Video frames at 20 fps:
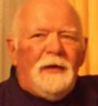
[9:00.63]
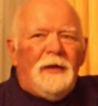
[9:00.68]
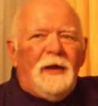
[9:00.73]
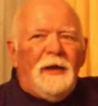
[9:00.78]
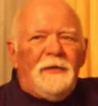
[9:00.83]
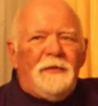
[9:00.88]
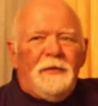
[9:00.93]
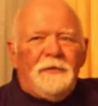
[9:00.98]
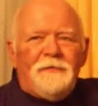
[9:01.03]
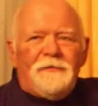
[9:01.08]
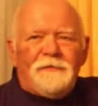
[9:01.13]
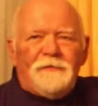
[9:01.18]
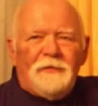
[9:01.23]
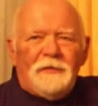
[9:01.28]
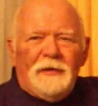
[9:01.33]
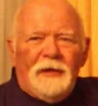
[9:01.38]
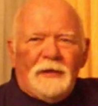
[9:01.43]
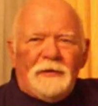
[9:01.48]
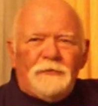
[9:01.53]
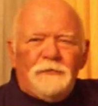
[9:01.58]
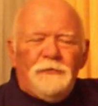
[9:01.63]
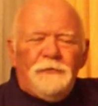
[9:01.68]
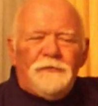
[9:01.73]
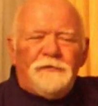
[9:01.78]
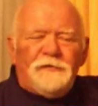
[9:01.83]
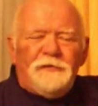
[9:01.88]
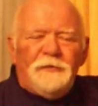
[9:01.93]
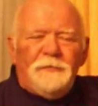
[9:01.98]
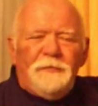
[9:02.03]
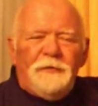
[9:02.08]
and then select who's
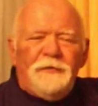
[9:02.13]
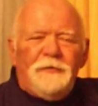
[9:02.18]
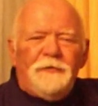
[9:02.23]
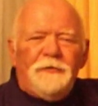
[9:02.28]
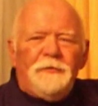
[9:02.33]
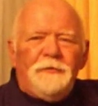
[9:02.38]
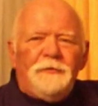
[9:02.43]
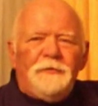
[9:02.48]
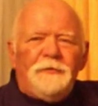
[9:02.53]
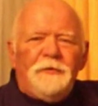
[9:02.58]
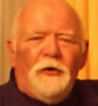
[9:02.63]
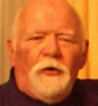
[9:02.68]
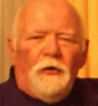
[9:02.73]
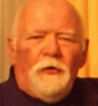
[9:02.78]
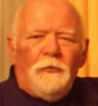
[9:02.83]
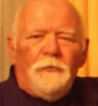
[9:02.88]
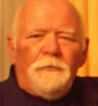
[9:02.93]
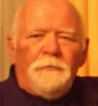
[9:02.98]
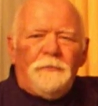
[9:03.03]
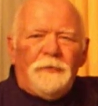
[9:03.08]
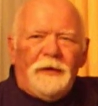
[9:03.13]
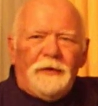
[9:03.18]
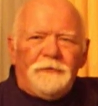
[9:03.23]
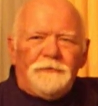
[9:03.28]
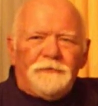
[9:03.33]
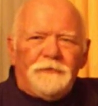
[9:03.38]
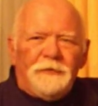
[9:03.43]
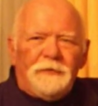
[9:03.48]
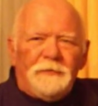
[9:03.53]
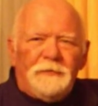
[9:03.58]
going to be their home patron.